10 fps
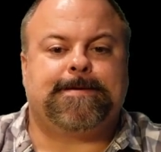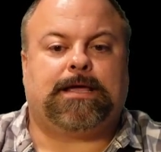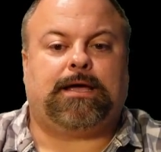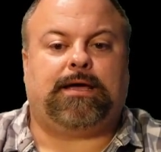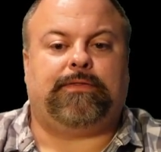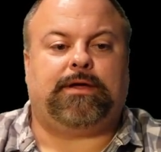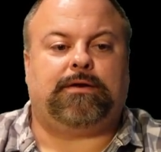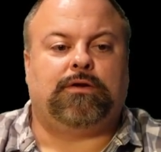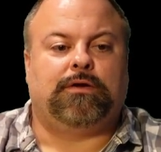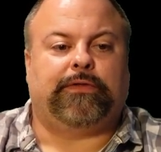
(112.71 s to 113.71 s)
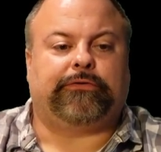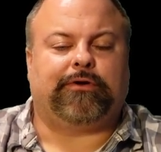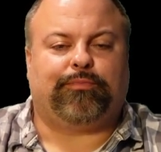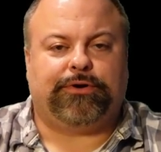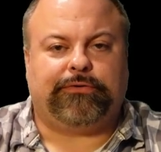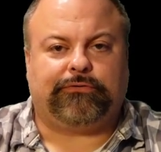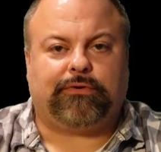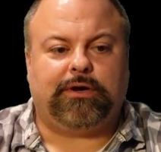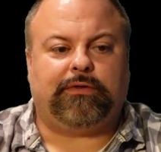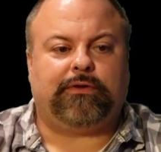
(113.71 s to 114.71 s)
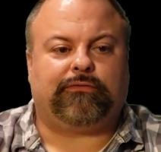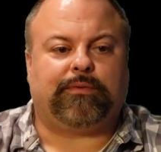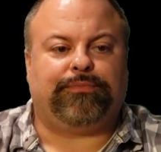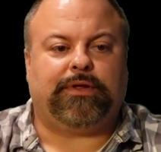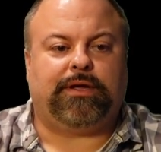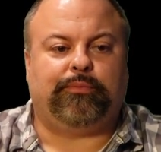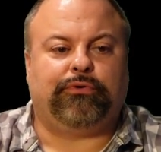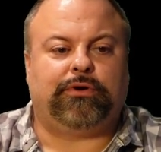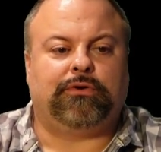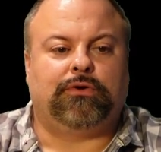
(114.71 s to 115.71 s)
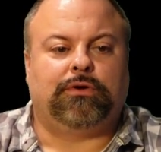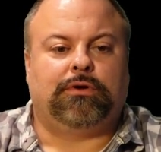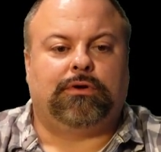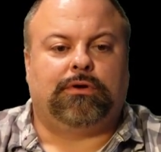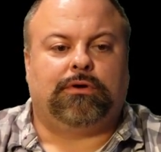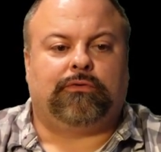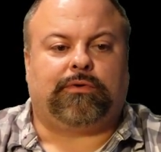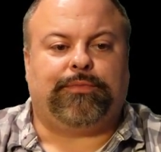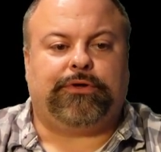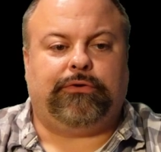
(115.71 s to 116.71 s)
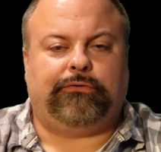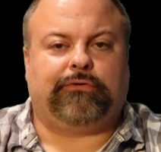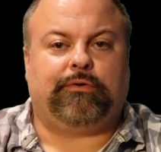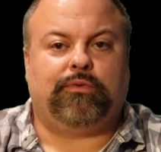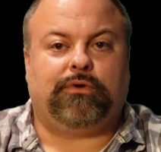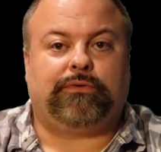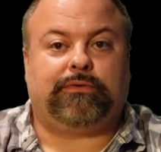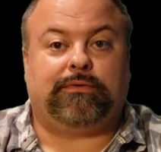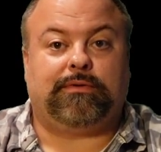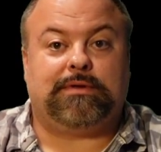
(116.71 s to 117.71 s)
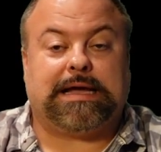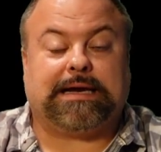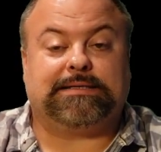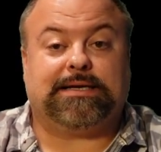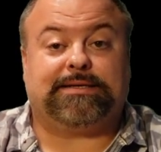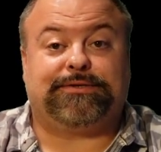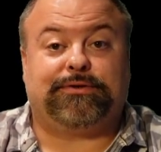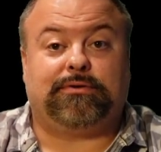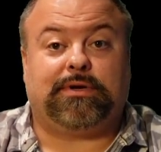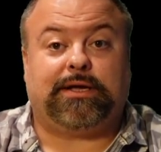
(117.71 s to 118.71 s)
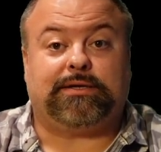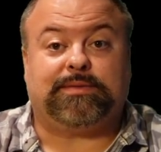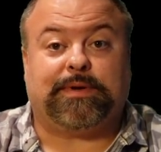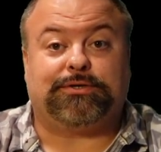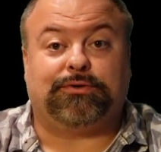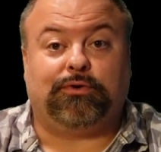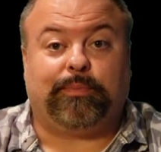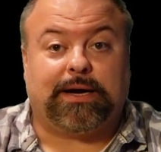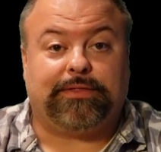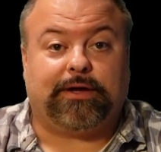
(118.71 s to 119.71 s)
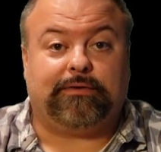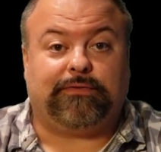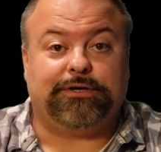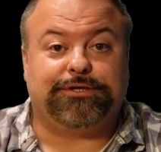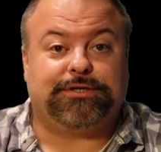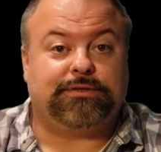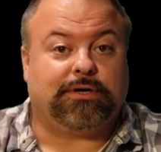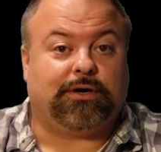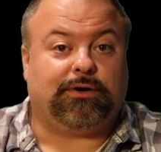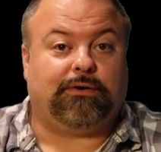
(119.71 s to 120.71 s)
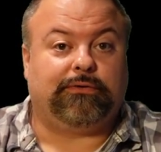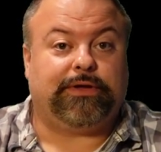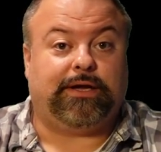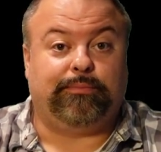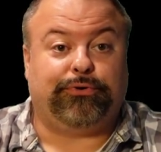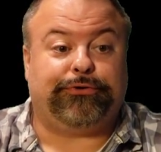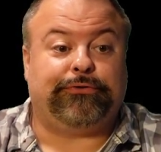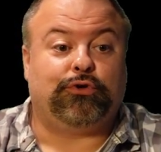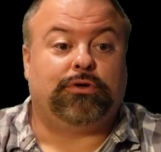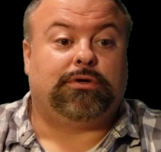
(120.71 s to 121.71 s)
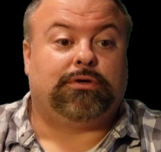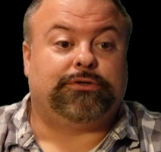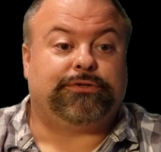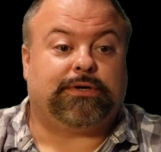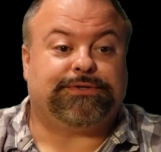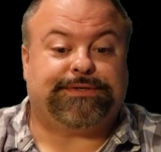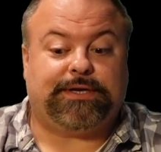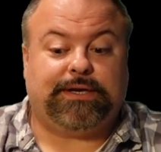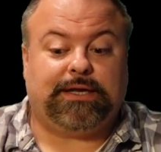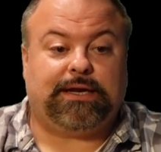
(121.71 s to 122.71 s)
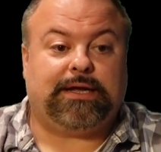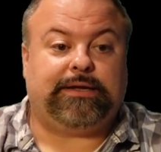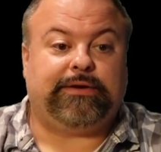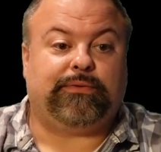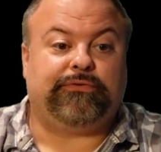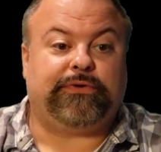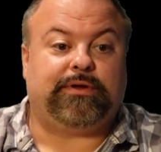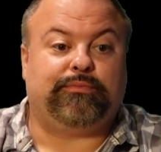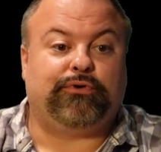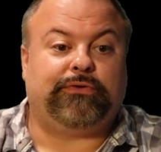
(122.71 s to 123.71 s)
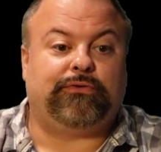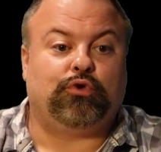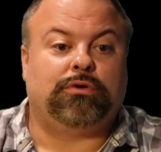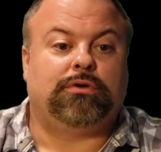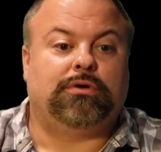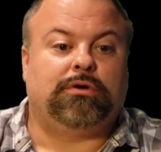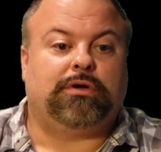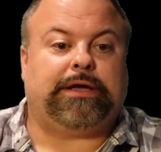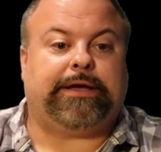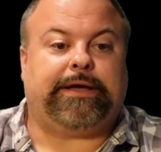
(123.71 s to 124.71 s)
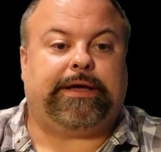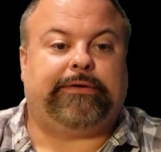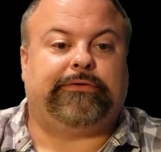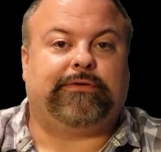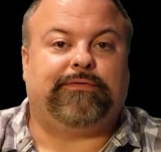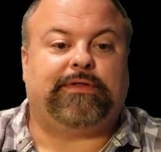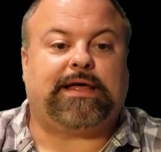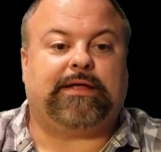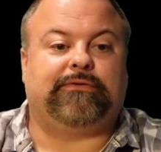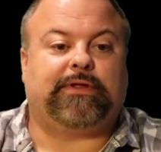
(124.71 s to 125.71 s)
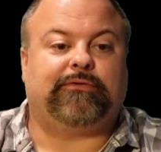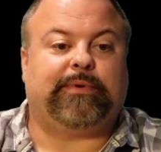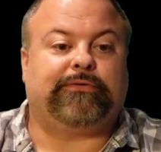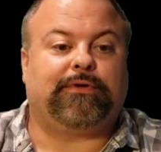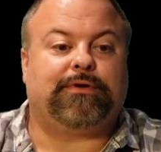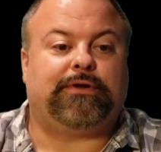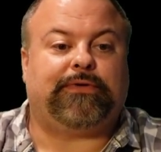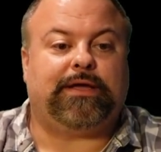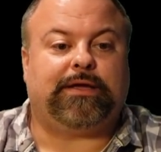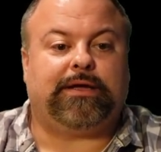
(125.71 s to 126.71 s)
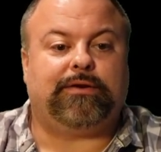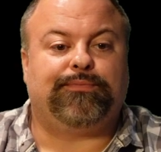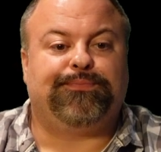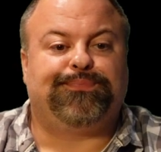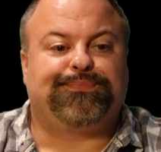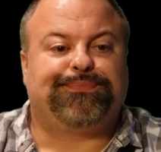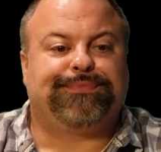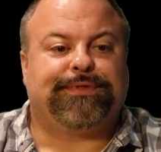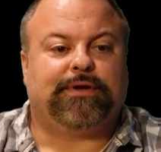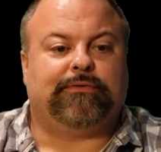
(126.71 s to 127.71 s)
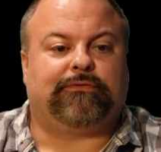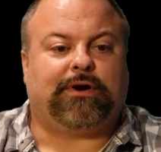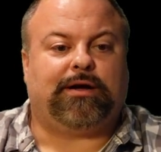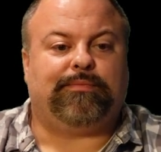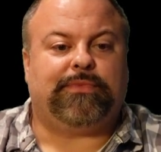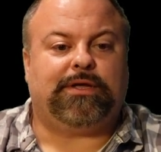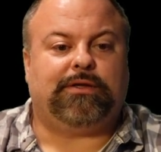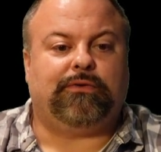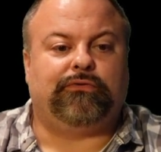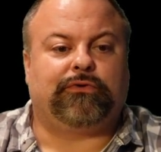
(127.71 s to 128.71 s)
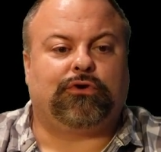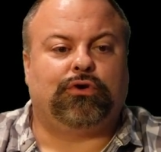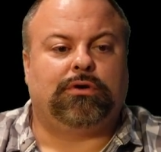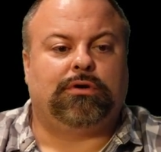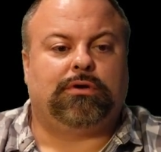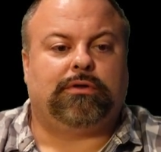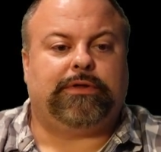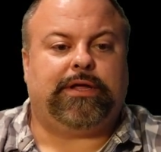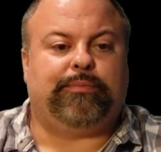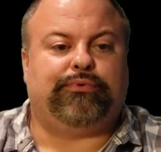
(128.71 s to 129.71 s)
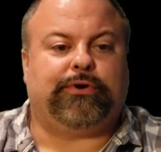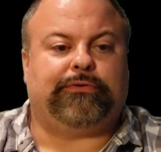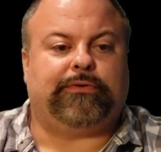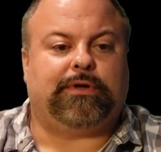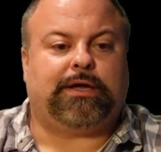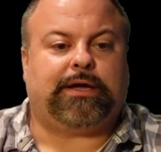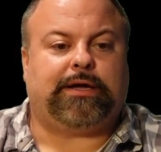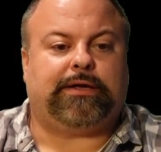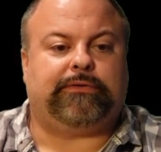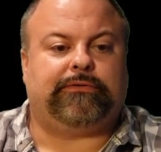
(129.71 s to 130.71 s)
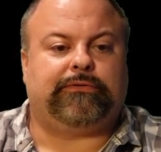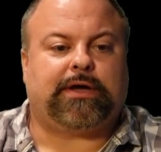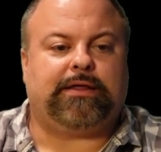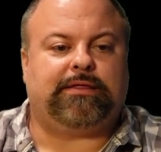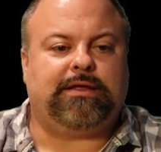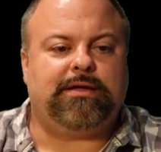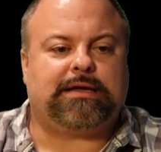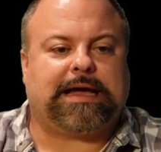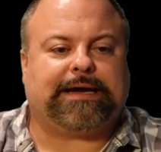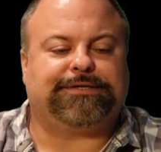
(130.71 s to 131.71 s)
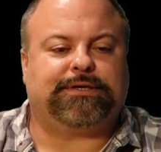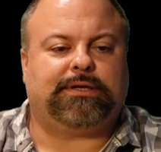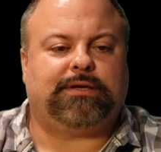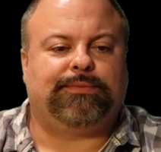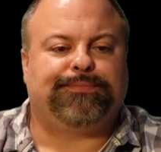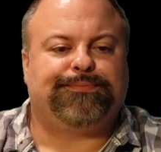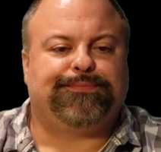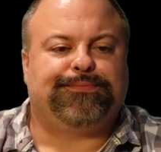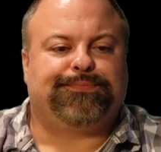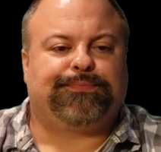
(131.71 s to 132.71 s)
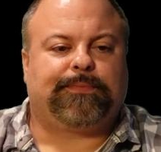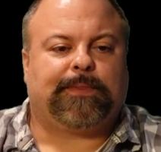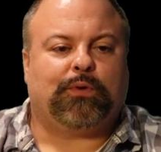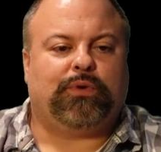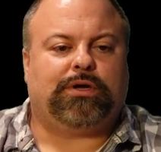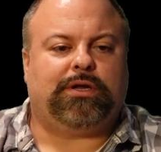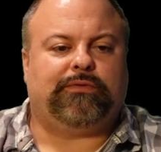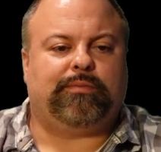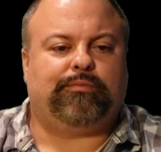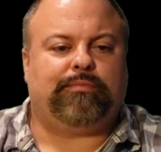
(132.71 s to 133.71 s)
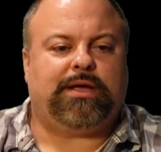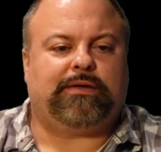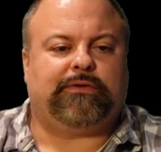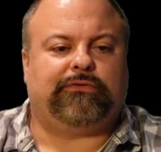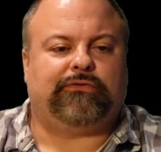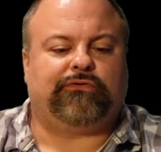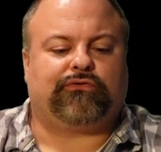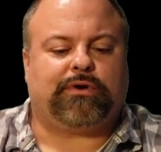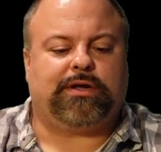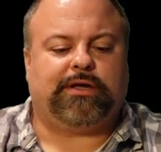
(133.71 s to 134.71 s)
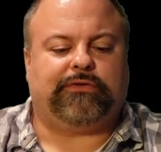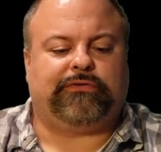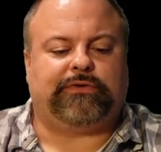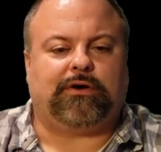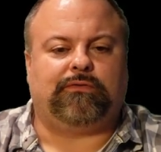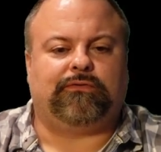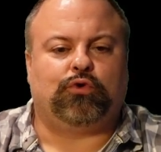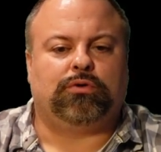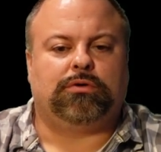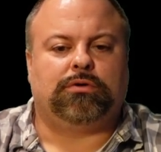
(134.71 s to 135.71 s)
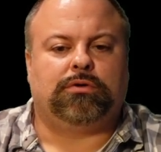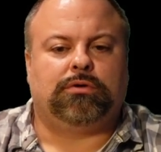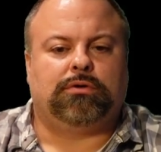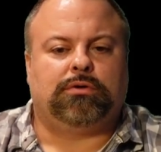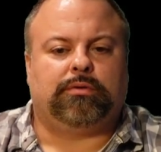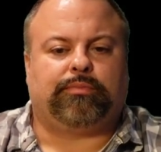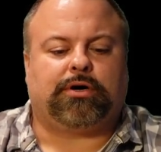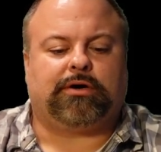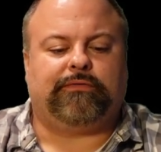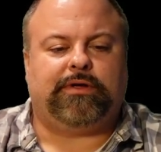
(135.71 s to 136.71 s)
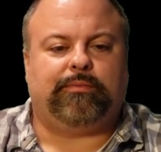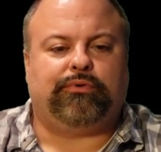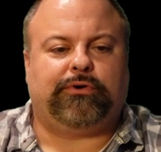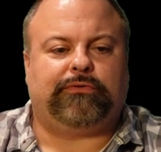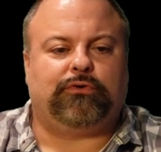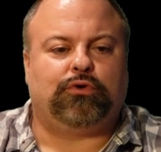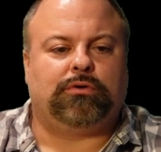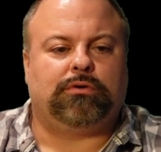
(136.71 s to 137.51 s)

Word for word: Okay, and then that's going to print to the screen, and then from the input from the user will access through a special Python function called input. And so I'll just say DNA equals input and just leave it at that. So that's basically going to take in from the user the input. And I think actually we could even make this string itself part of the input.